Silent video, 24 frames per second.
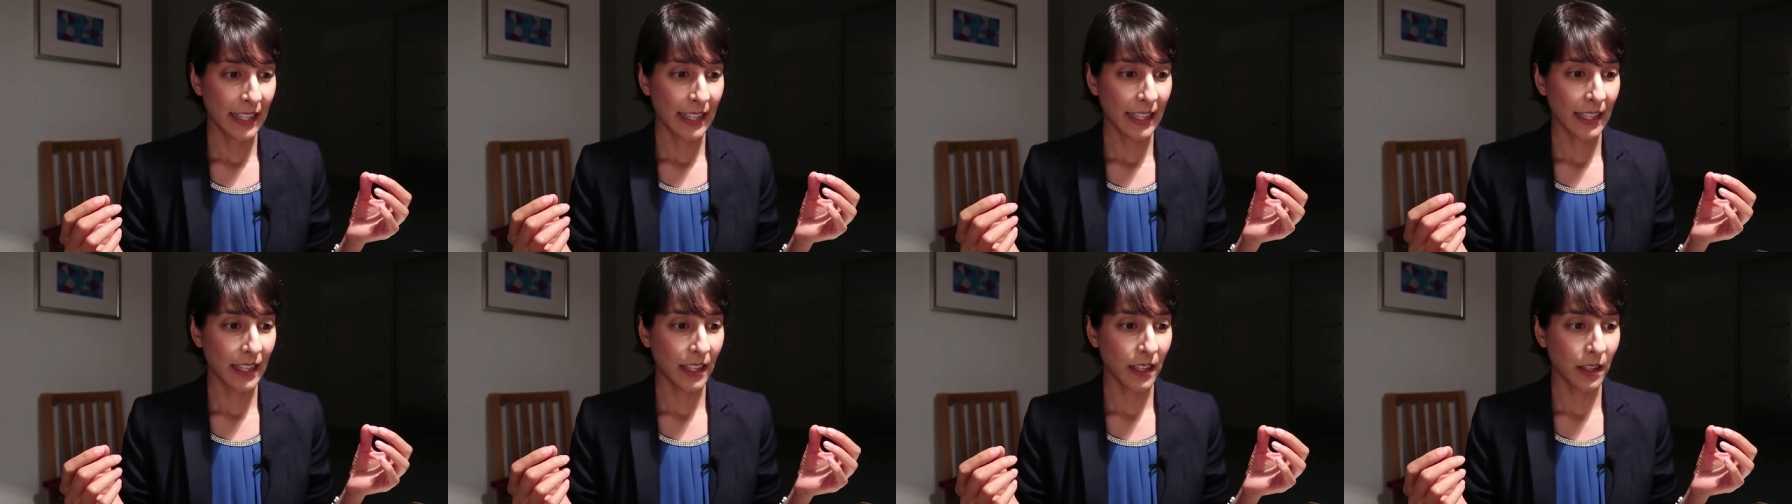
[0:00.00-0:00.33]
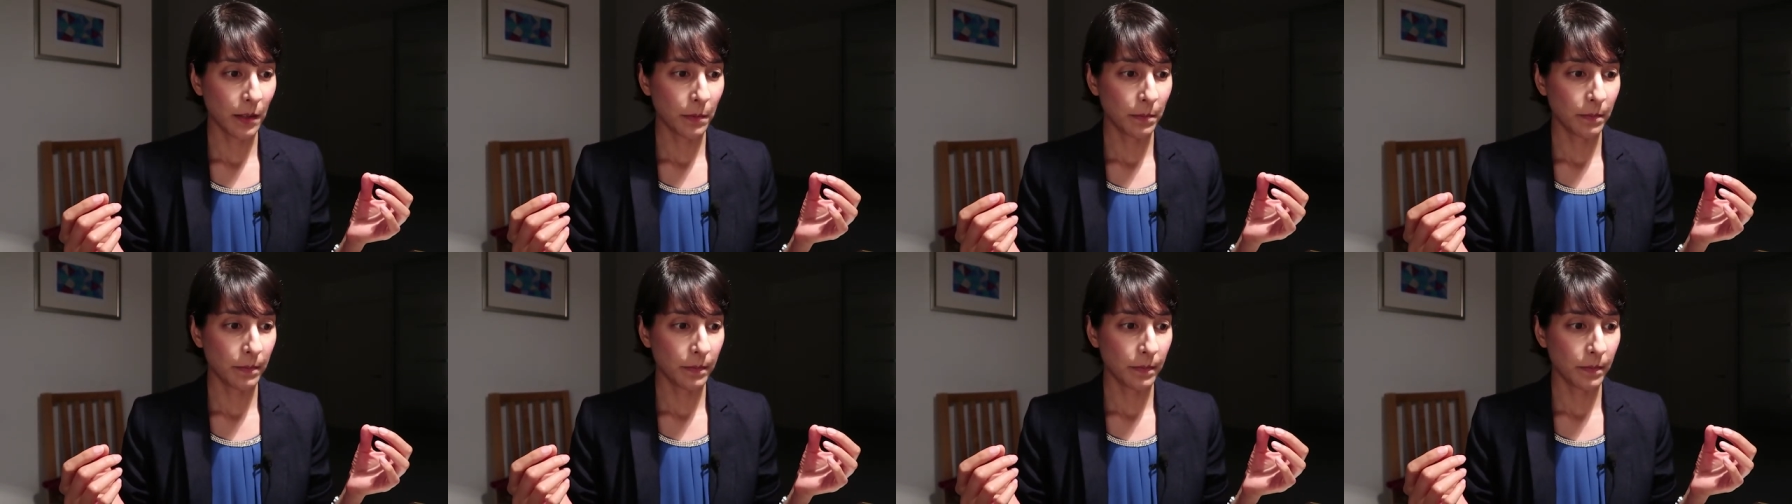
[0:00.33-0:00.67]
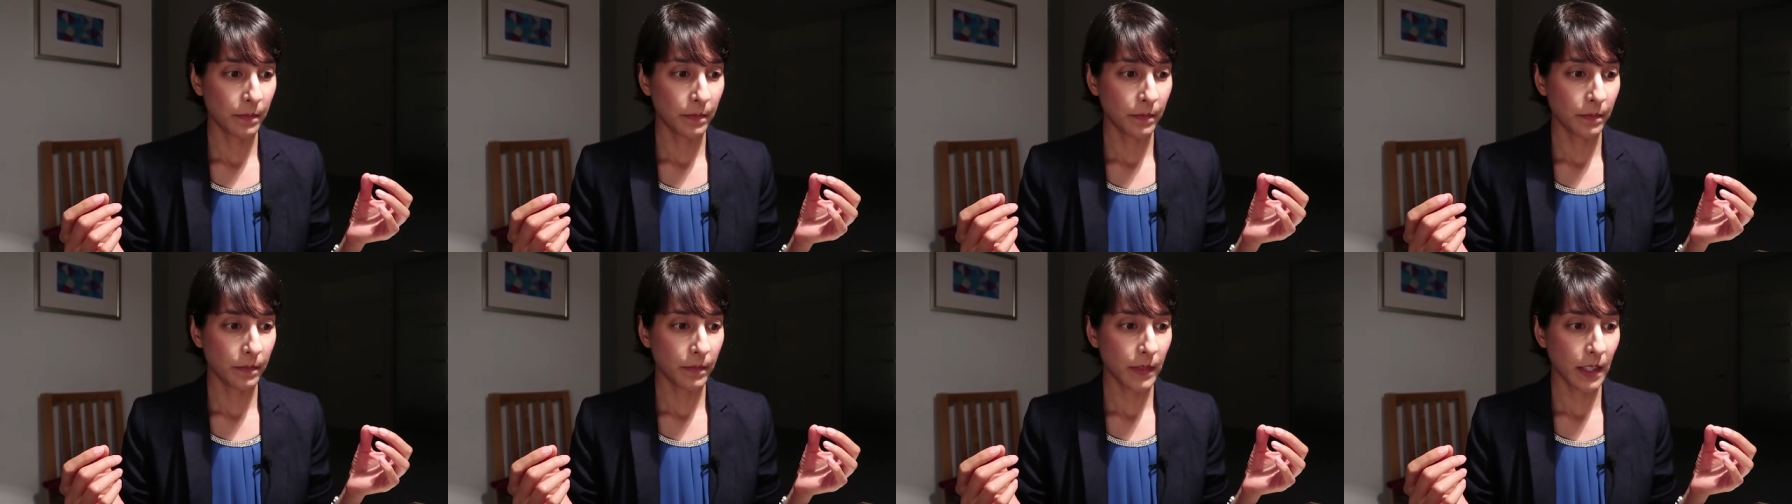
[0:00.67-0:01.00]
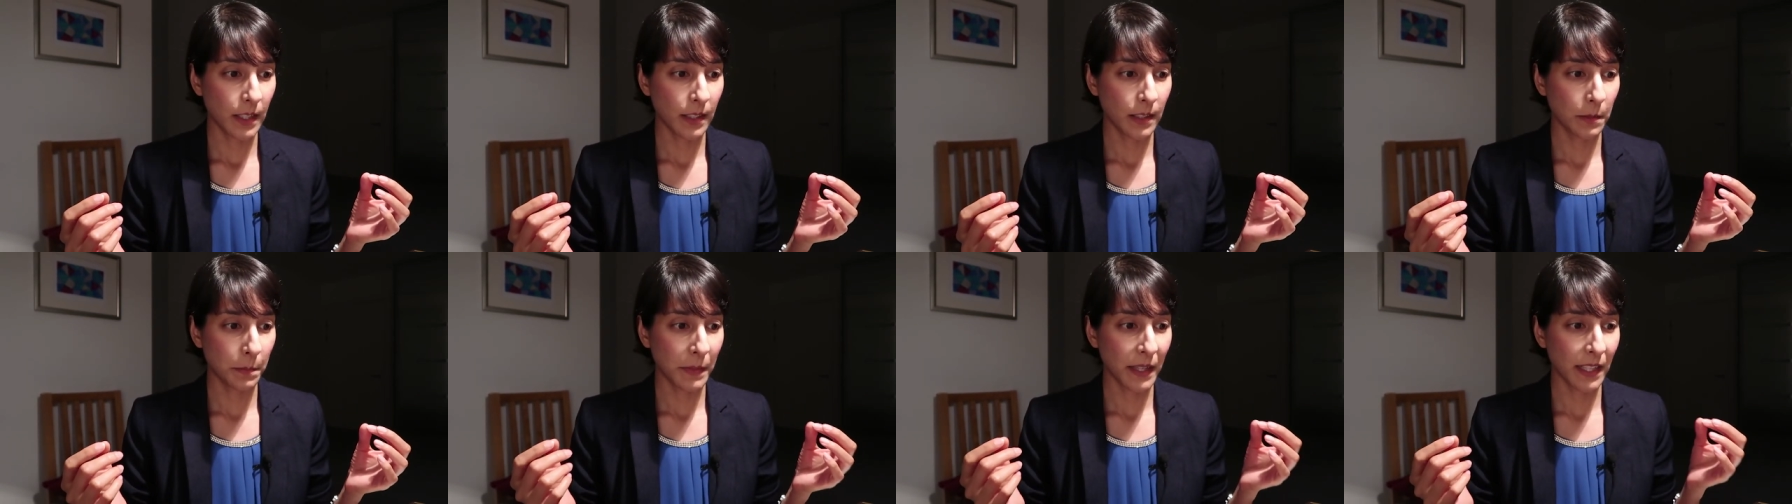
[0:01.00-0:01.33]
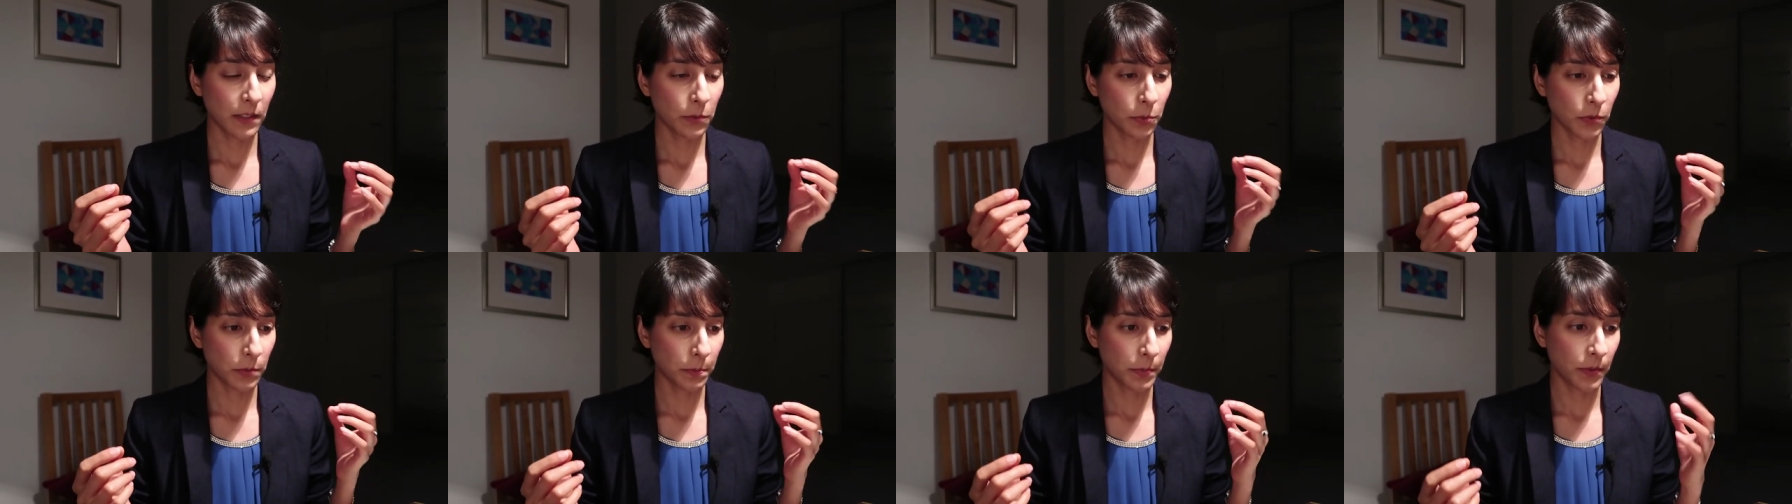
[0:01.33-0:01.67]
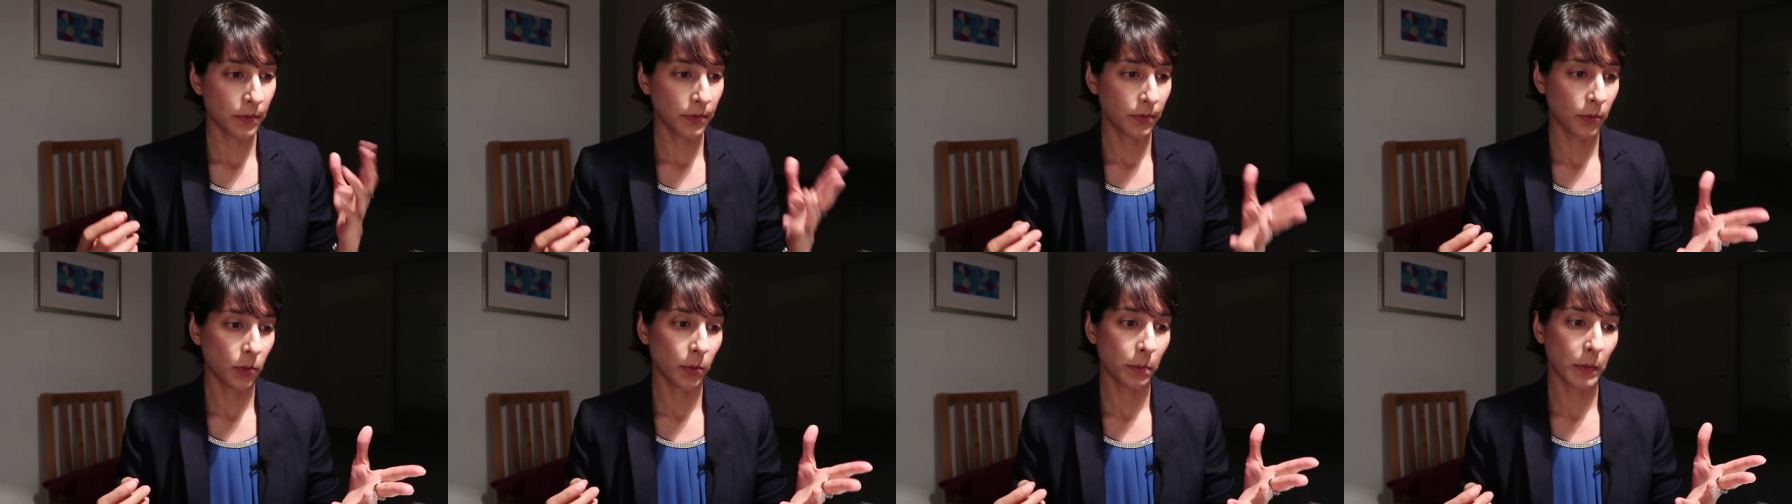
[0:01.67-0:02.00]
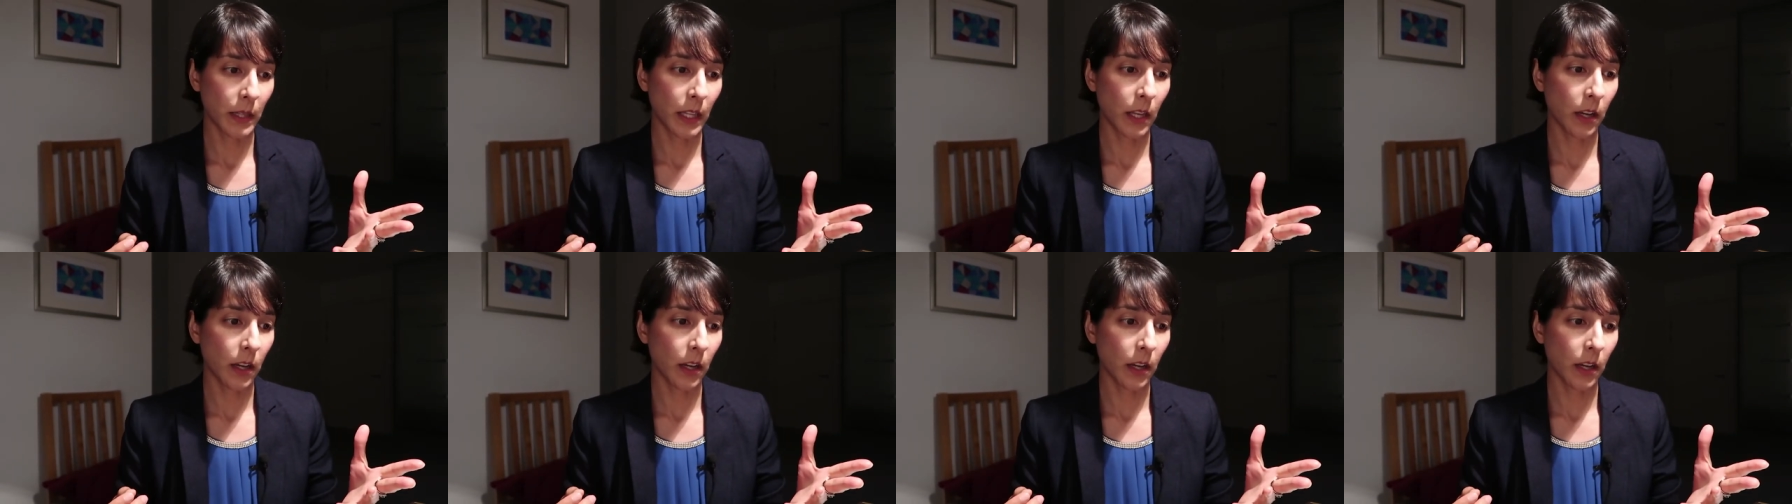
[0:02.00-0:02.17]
Um, this piece was performed